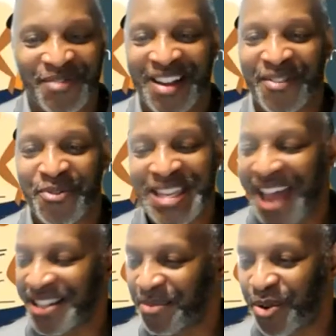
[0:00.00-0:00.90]
Well, we
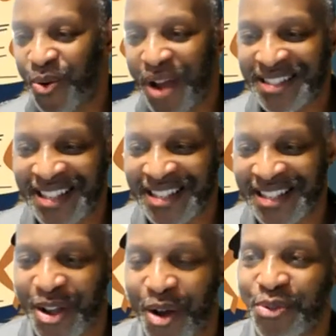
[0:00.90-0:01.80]
got some questions to
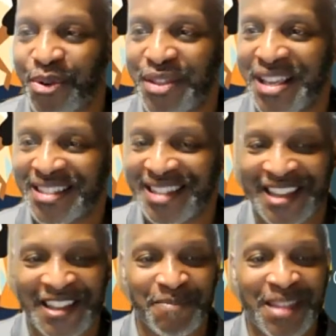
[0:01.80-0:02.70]
go through this
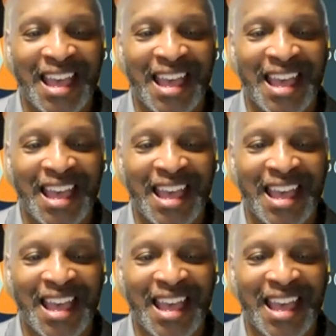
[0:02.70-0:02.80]
thing.